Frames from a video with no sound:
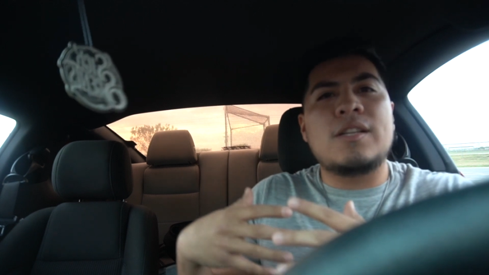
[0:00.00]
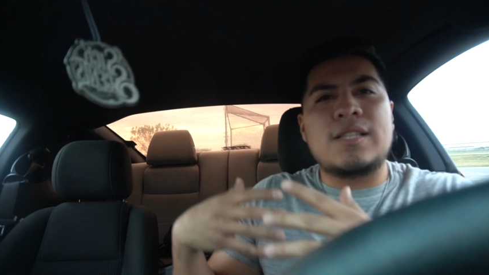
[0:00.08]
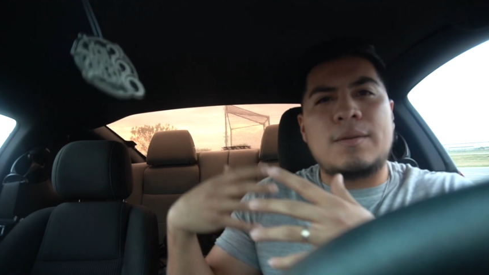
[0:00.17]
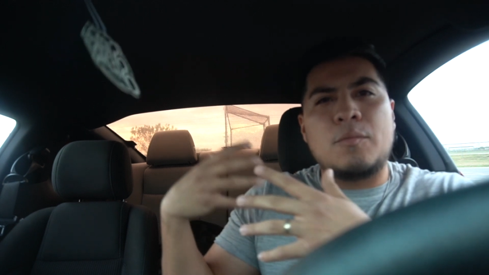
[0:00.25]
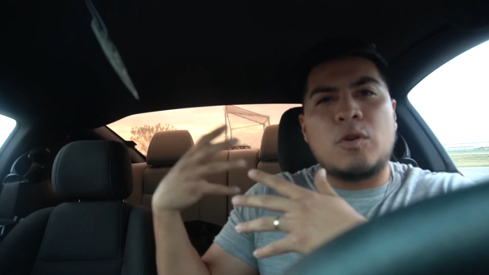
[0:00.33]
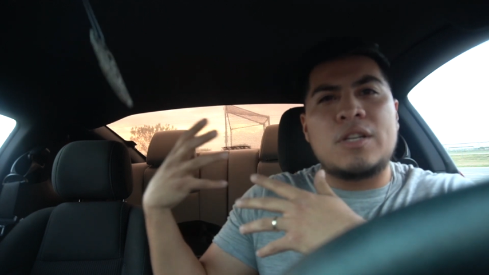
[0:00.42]
It's
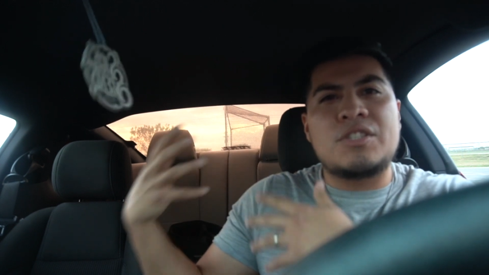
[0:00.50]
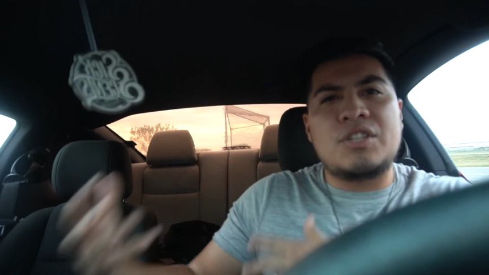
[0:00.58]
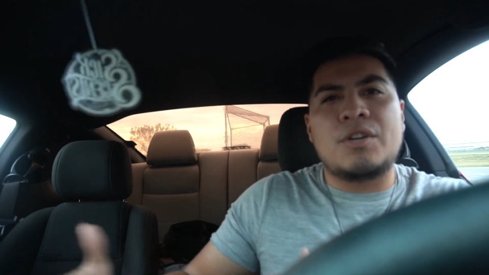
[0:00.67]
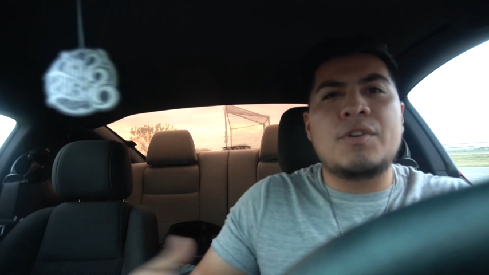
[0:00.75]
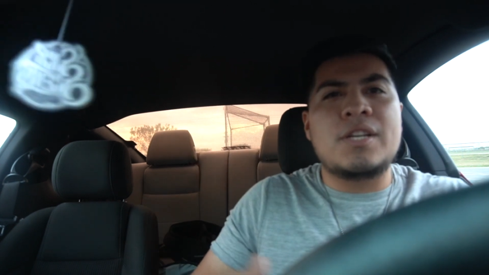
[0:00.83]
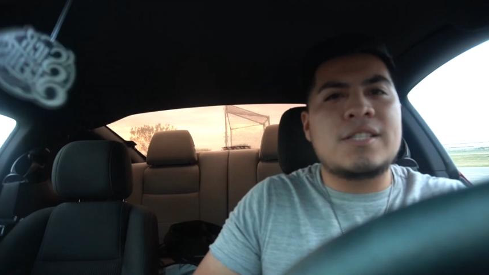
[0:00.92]
like more
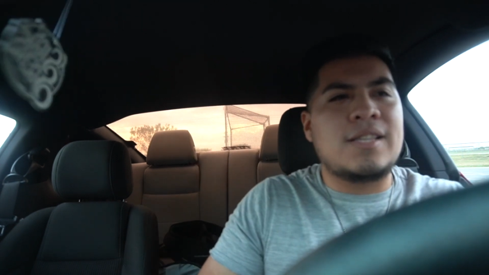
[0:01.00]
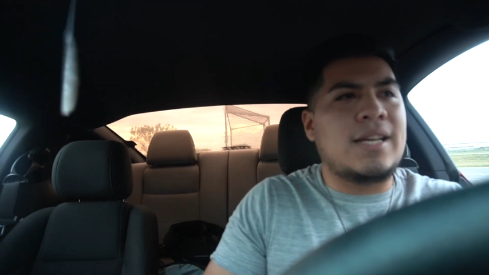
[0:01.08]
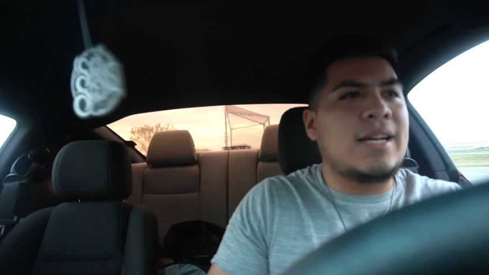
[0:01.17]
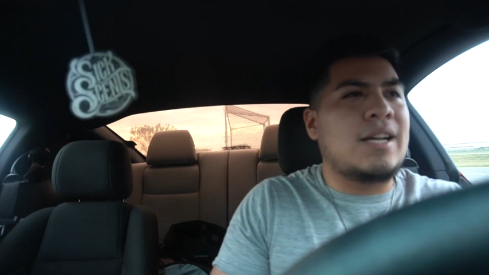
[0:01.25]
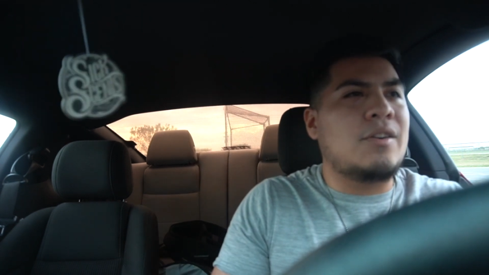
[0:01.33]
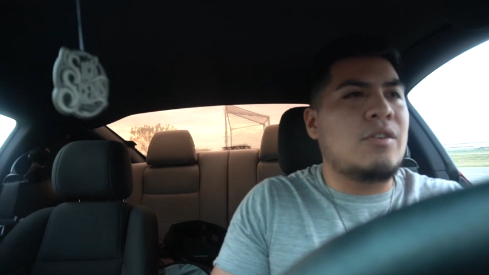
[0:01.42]
luxurious.
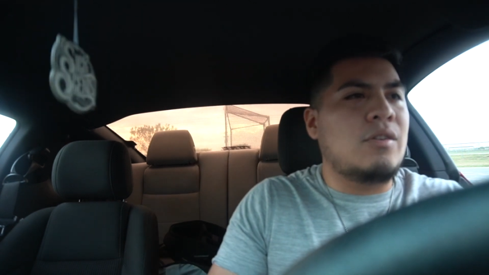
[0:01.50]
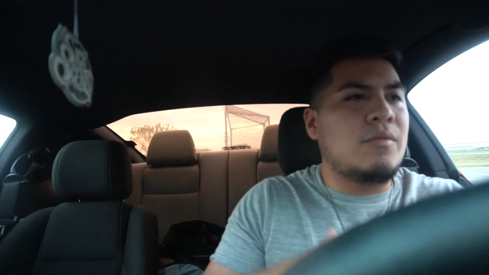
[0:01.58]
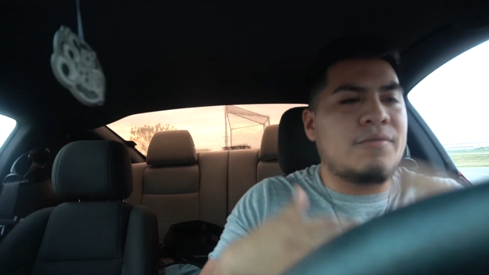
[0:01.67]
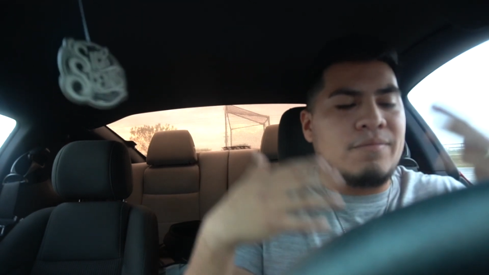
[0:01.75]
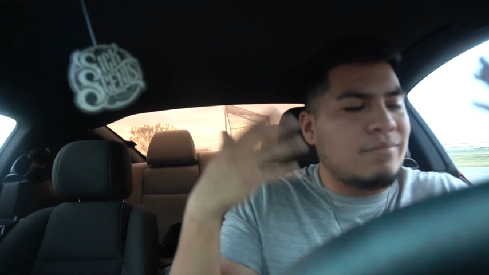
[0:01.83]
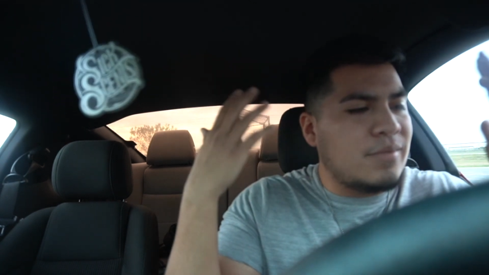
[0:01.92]
Like, I don't know,
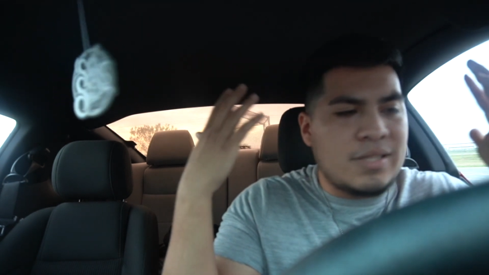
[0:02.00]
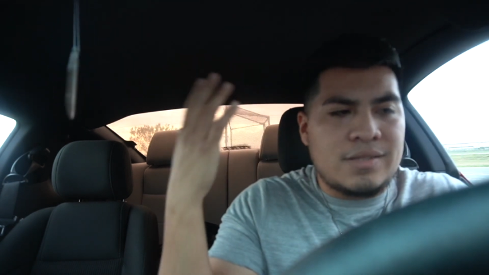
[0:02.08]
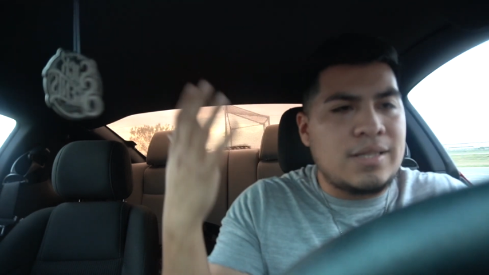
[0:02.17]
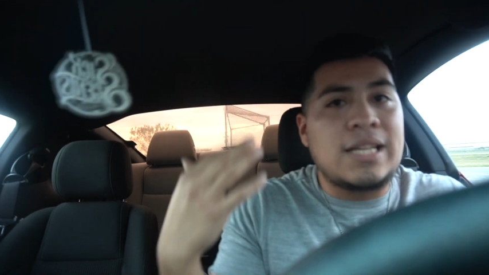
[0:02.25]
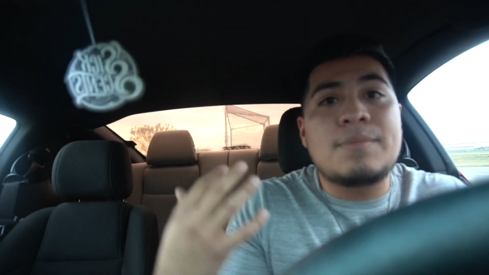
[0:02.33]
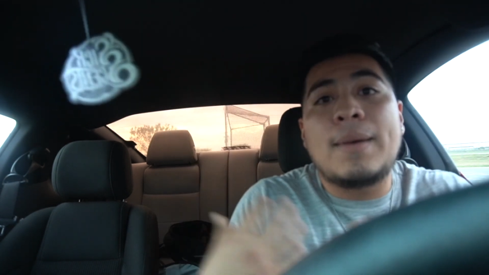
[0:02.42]

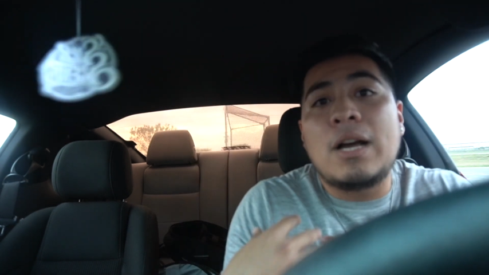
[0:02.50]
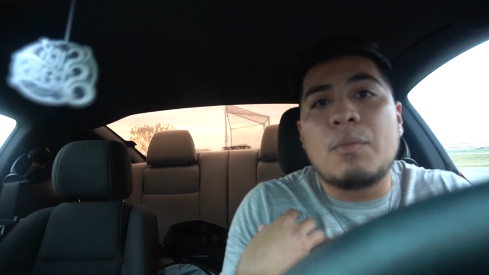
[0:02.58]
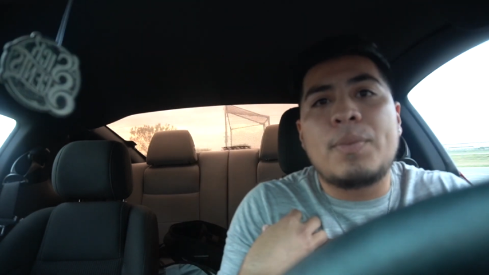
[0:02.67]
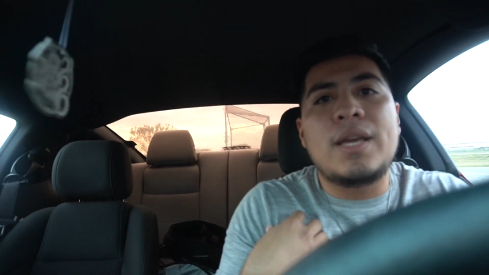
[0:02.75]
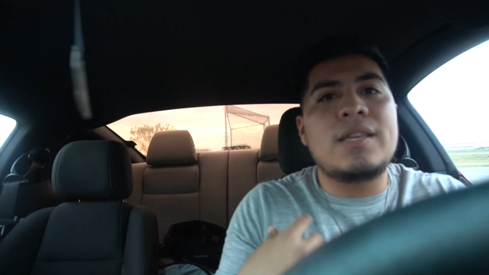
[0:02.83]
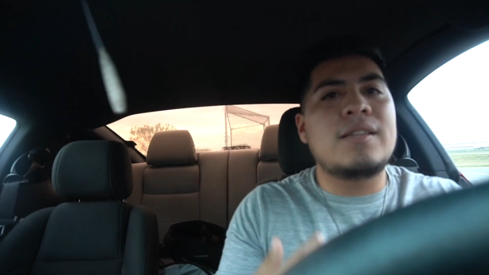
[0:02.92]
just that's my
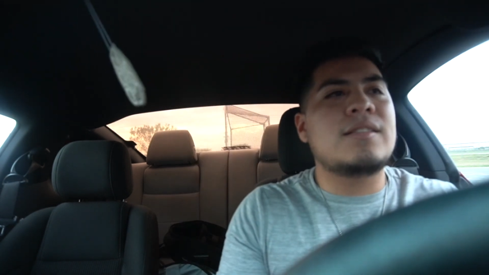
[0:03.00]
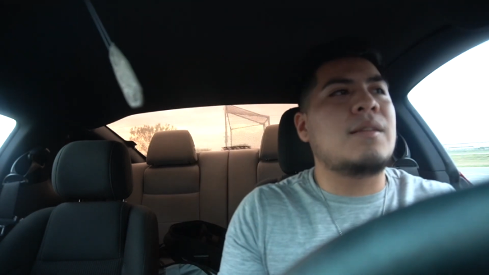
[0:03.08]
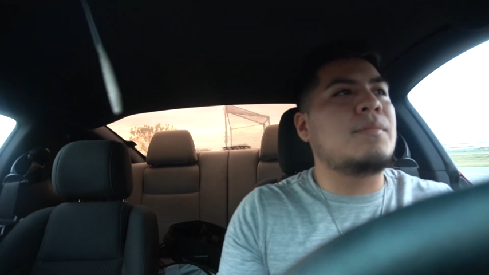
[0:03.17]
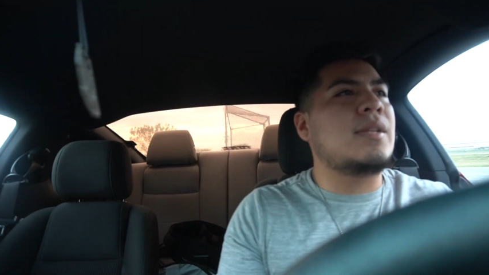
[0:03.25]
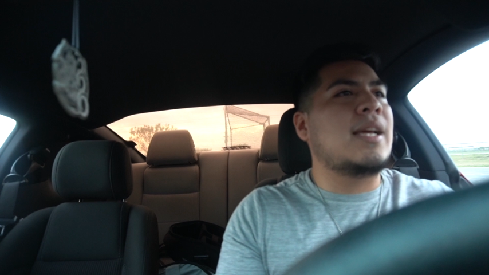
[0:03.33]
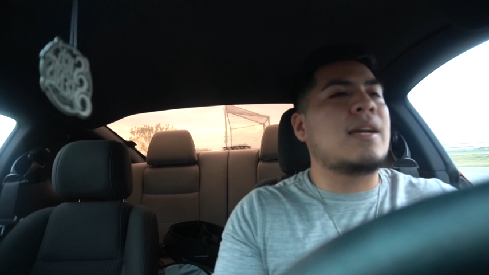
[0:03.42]
opinion.
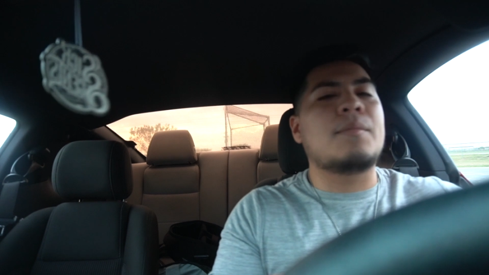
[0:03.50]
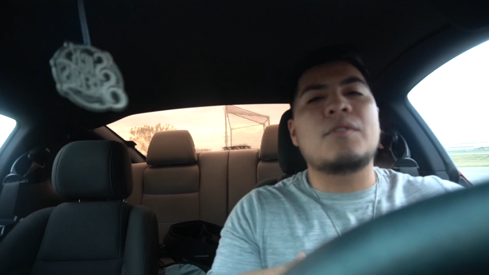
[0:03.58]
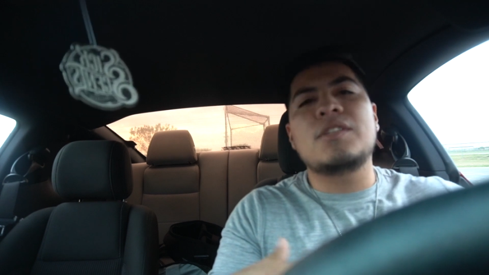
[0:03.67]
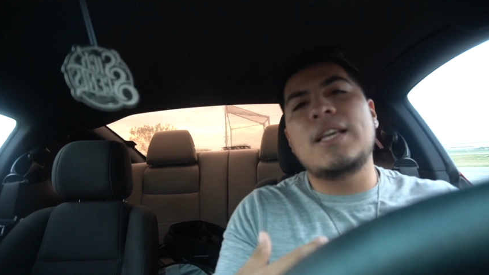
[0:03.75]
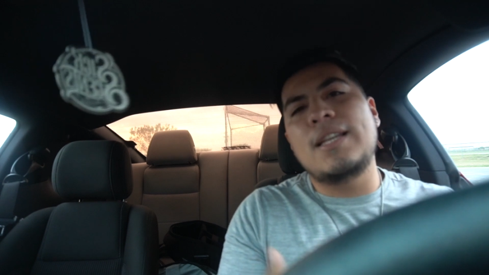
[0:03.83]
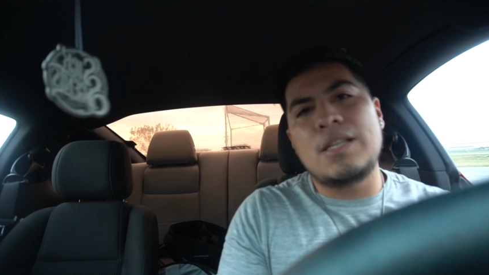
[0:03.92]
Something like a
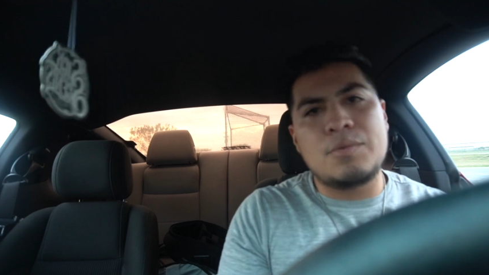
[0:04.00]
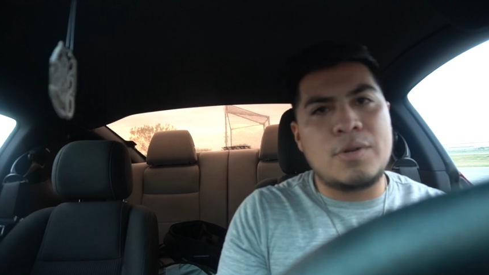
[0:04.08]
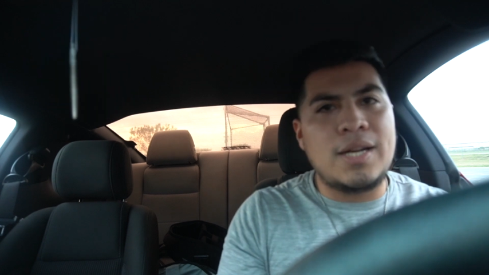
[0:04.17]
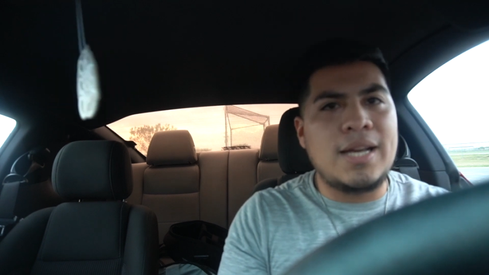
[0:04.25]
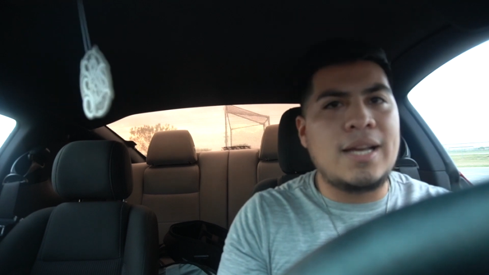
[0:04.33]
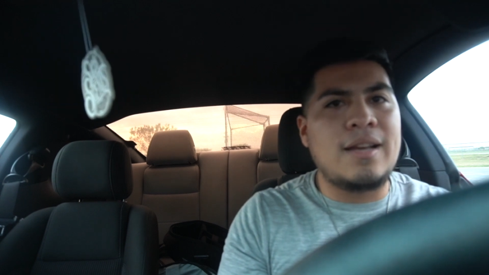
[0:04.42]
Mercedes would
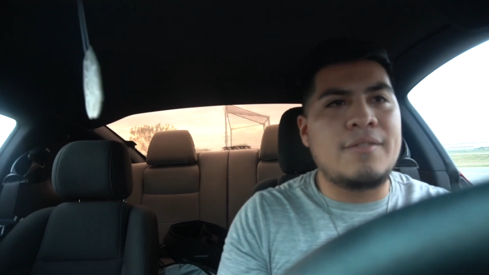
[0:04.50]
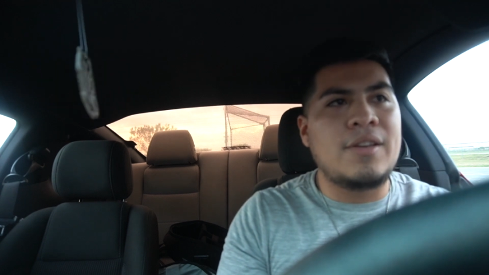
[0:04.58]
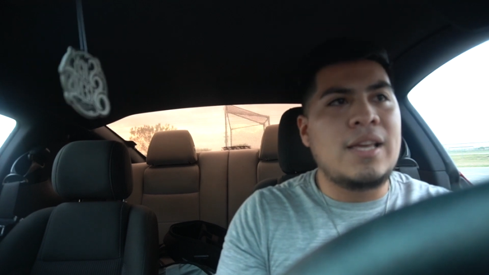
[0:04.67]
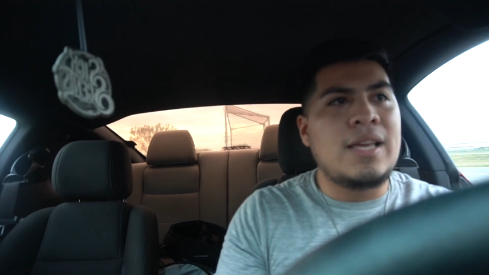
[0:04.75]
have.